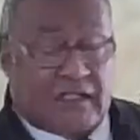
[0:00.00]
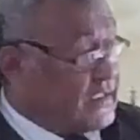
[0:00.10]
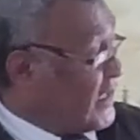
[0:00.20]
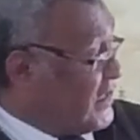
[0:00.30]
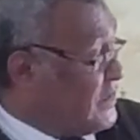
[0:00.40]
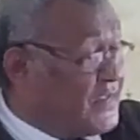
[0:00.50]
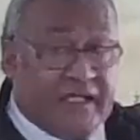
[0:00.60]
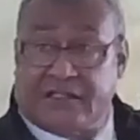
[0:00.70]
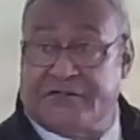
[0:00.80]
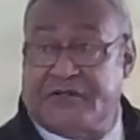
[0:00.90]
Kakete
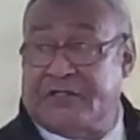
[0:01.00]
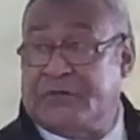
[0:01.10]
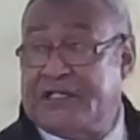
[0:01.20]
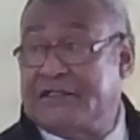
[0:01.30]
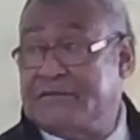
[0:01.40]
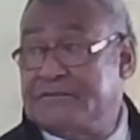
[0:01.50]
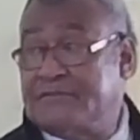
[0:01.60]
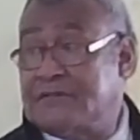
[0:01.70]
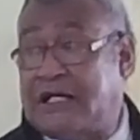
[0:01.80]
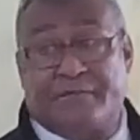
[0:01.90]
medaka during the week.
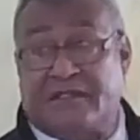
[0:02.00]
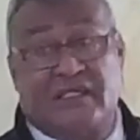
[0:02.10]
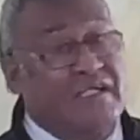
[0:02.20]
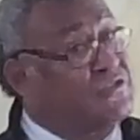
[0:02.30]
Everything has